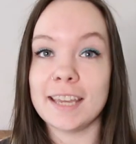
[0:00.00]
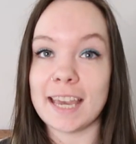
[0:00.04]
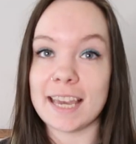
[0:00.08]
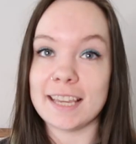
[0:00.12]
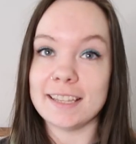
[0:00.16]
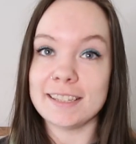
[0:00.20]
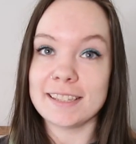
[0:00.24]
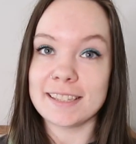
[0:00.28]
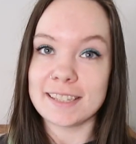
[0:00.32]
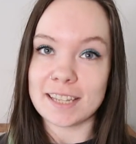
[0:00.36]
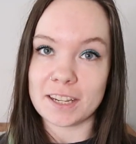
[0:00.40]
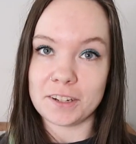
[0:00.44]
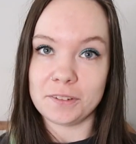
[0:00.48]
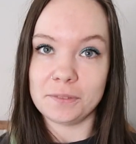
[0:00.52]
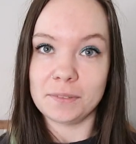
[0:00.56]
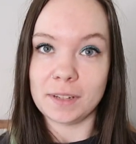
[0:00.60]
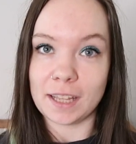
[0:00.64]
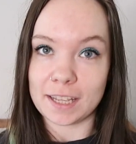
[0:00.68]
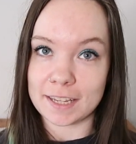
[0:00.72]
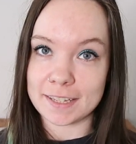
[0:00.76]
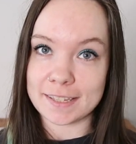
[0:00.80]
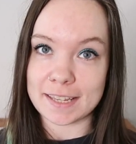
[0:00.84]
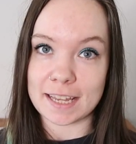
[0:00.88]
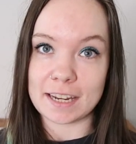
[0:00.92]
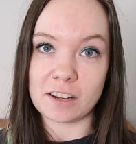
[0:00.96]
Okay, so
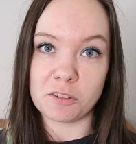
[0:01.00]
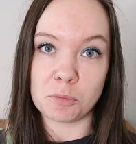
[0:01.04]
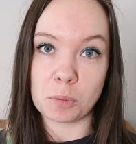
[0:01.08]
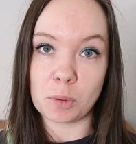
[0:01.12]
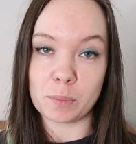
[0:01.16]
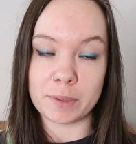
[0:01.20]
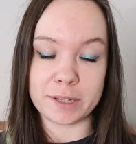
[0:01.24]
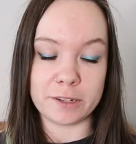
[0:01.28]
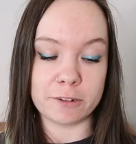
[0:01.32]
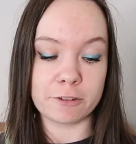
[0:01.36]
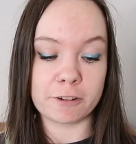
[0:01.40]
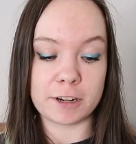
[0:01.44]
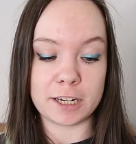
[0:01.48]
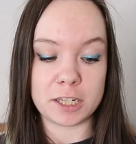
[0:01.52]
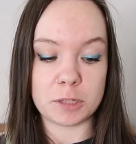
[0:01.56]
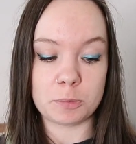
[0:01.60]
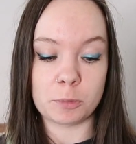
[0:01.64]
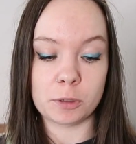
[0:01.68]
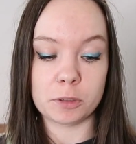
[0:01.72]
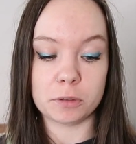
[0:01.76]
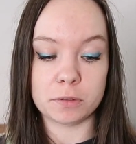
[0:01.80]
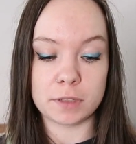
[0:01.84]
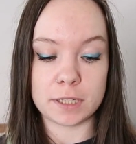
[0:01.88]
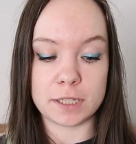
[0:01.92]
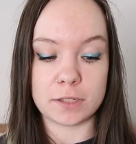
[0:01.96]
like I said, I've probably already
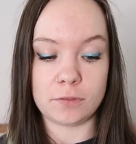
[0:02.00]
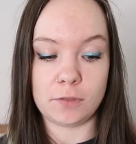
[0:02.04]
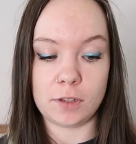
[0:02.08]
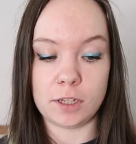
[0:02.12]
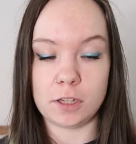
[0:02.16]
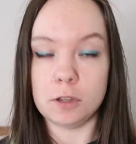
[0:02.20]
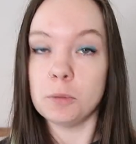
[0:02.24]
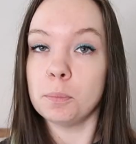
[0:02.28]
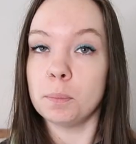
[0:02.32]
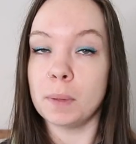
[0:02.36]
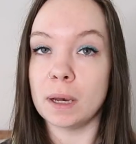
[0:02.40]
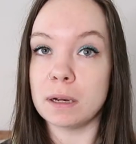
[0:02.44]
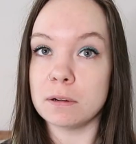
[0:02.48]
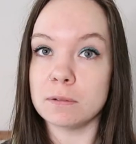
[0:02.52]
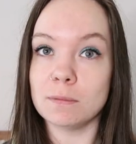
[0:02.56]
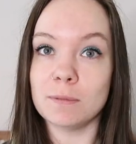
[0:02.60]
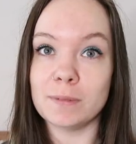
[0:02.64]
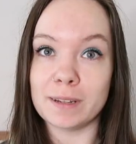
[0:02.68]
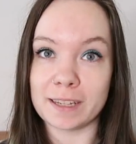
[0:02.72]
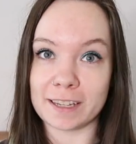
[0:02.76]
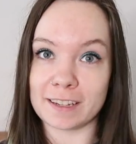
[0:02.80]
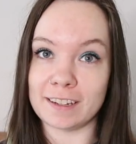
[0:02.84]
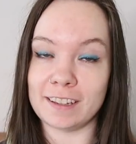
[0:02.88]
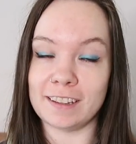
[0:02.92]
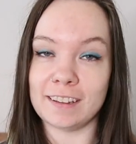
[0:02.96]
spoiled this for you, but
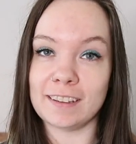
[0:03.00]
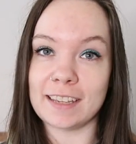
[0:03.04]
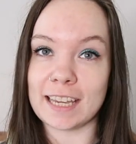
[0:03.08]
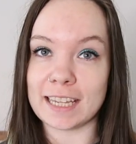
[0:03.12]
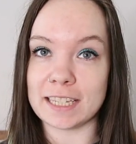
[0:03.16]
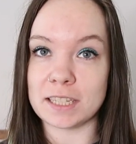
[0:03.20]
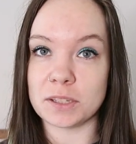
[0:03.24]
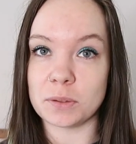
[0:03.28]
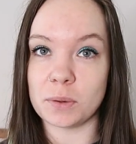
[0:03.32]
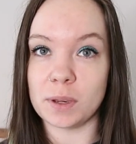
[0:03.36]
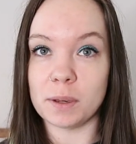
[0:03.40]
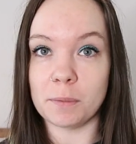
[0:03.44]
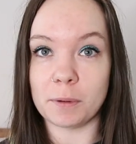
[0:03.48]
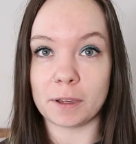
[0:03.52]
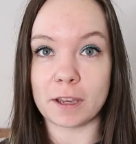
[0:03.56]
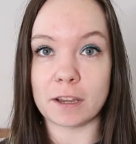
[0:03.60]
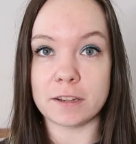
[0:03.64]
we're gonna get into it.